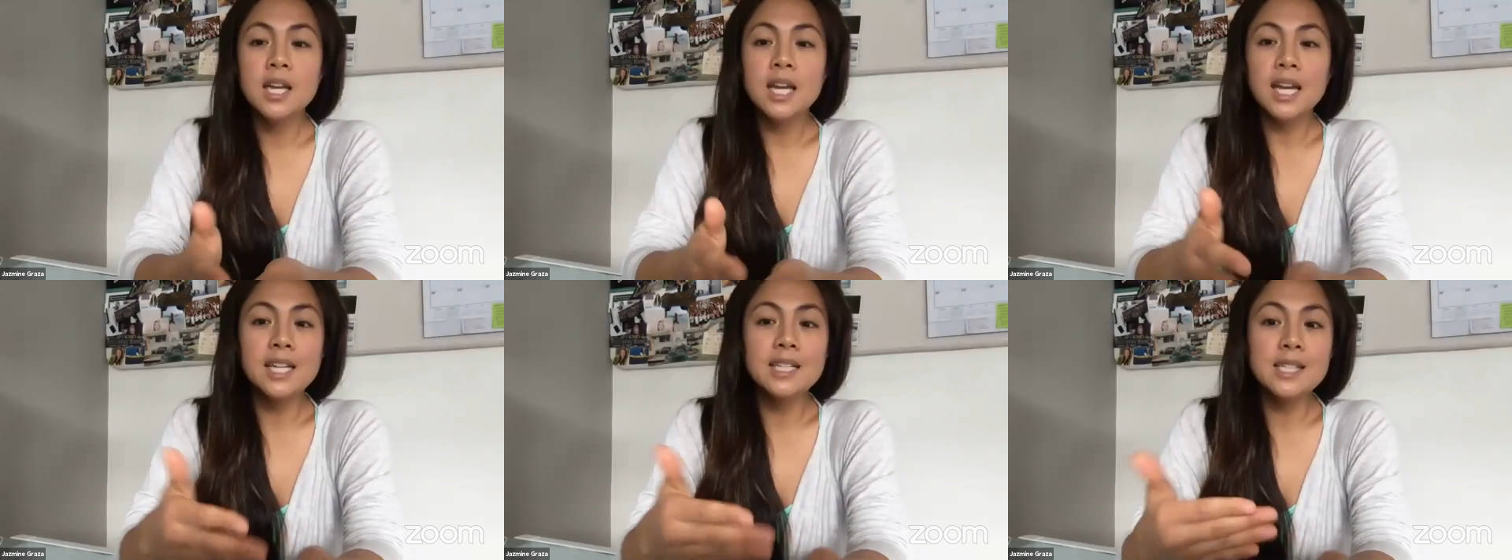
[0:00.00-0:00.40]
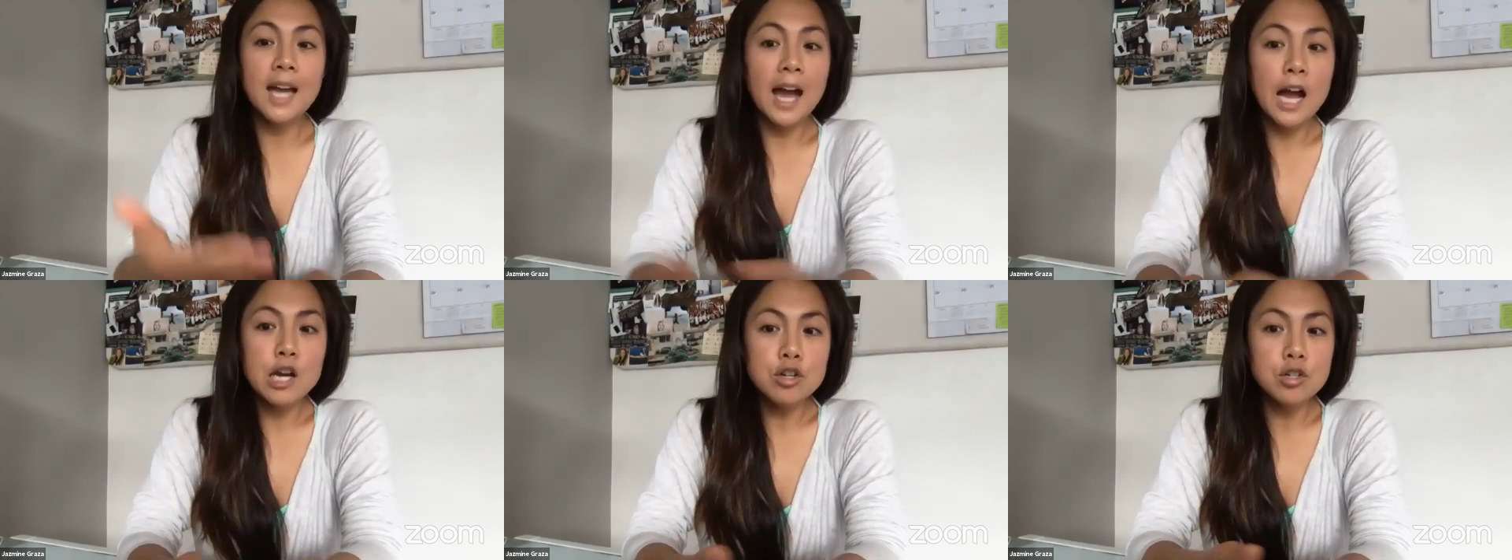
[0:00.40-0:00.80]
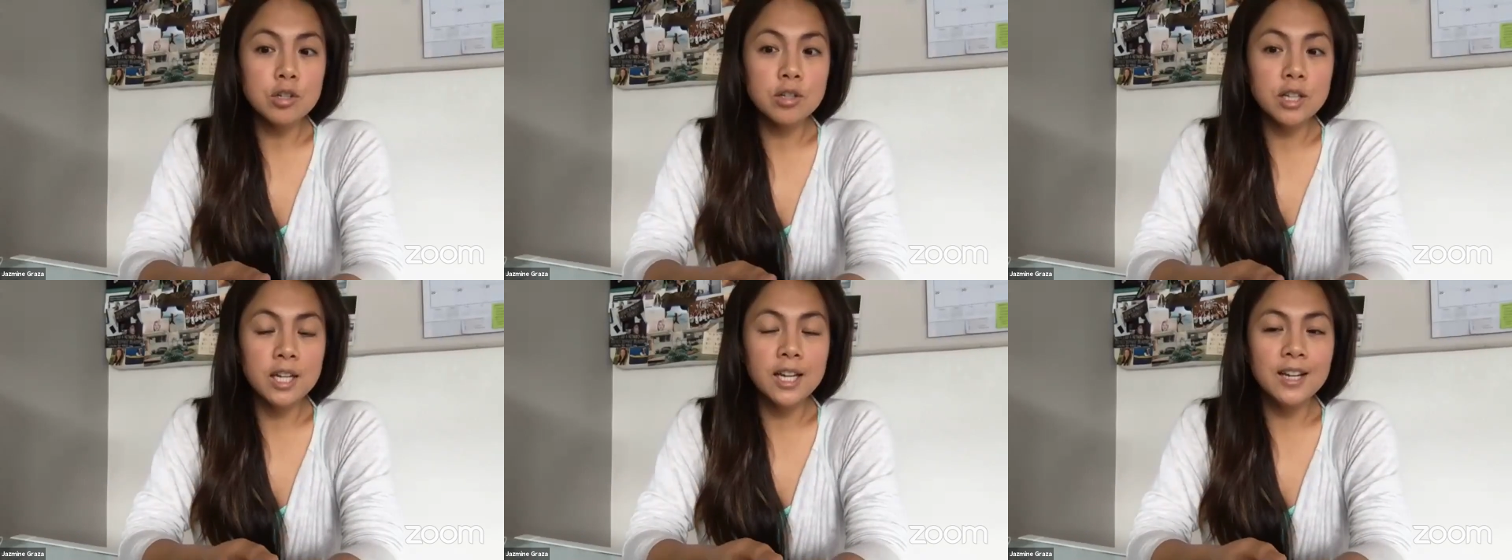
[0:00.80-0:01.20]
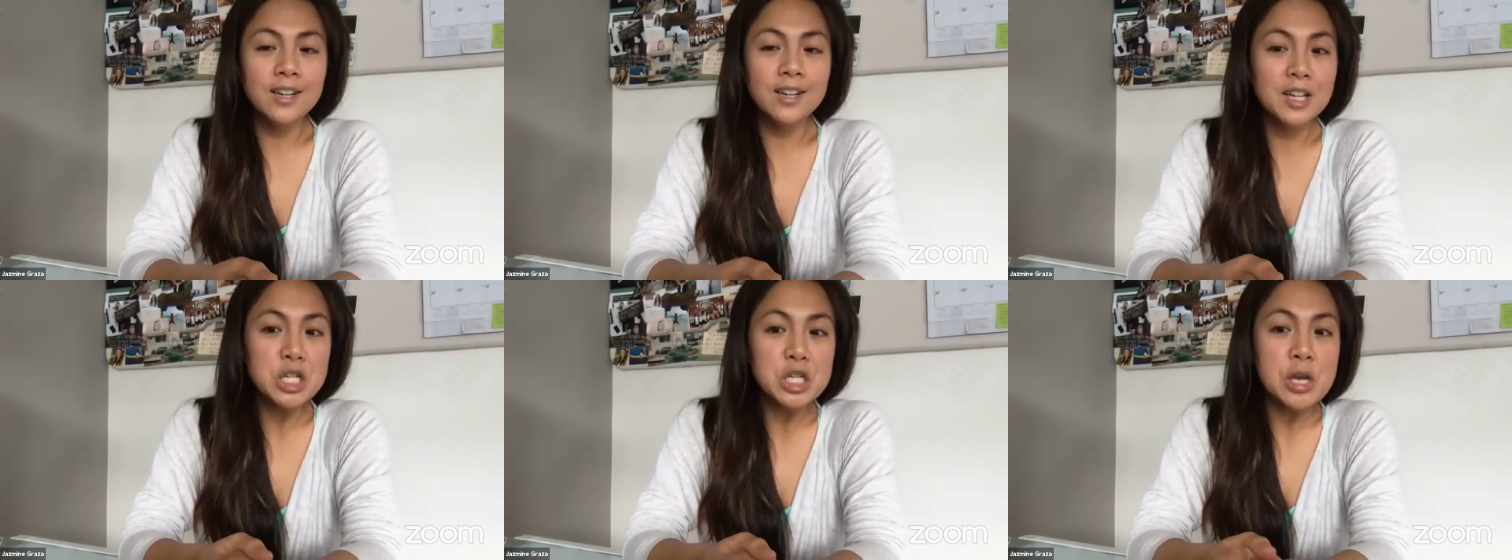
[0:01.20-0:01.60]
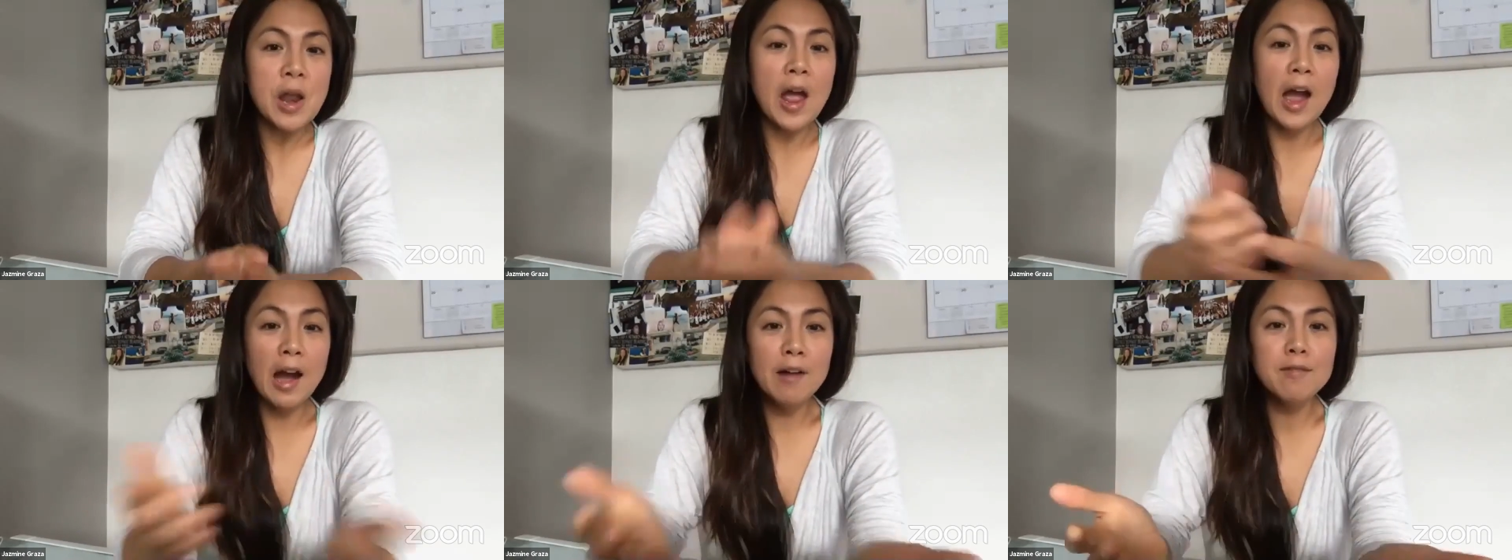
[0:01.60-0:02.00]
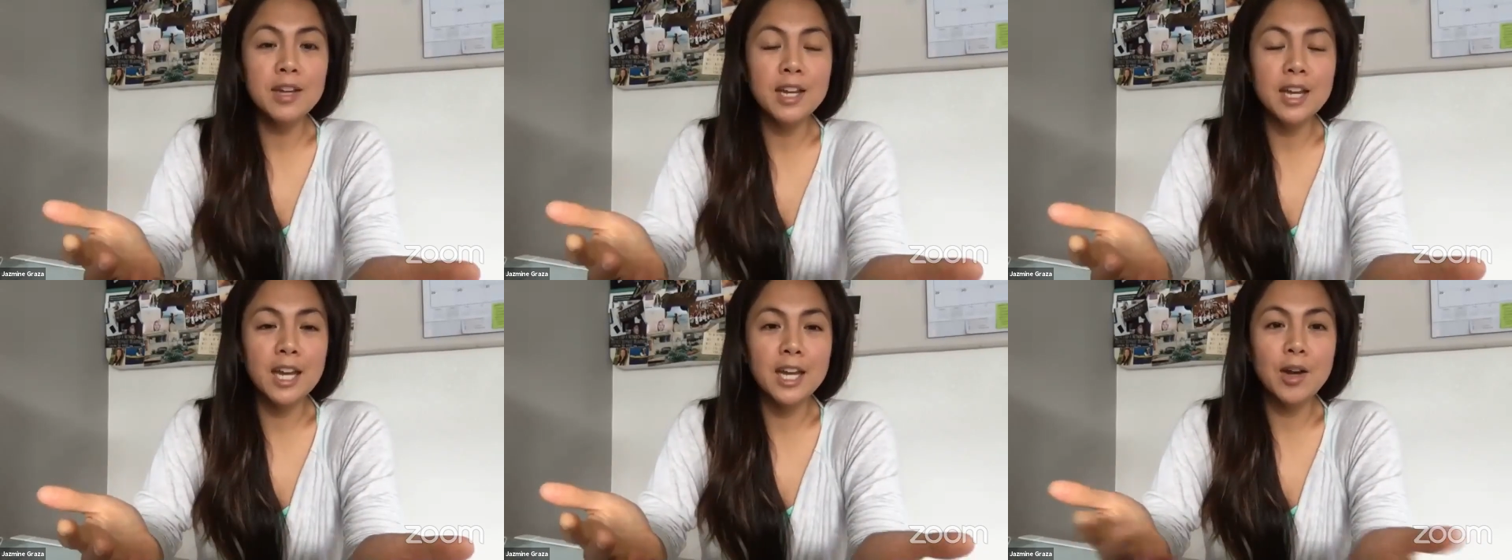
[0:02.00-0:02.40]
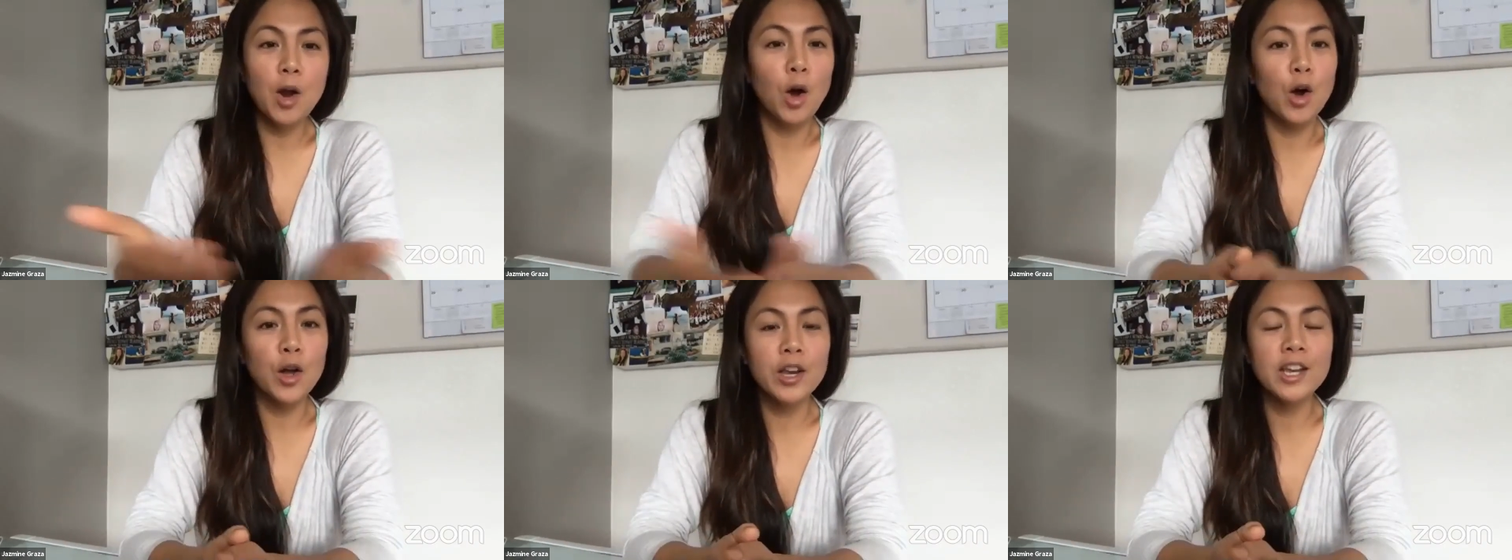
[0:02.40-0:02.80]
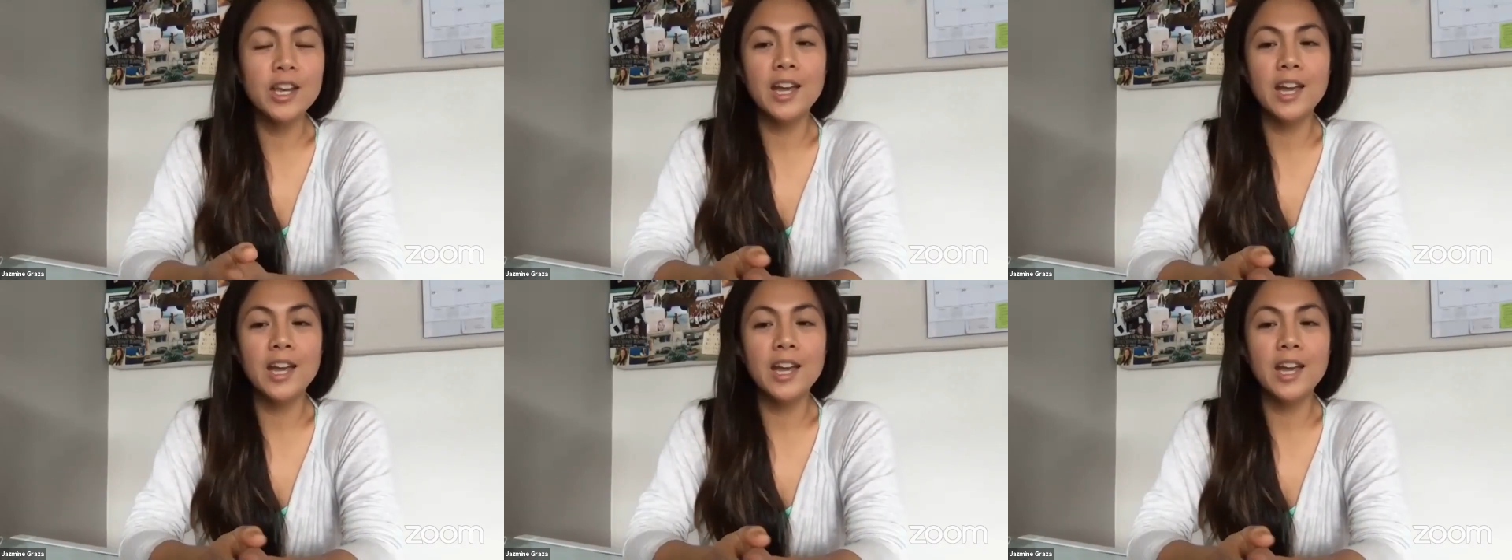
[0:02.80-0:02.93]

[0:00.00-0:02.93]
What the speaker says: It's actually having it on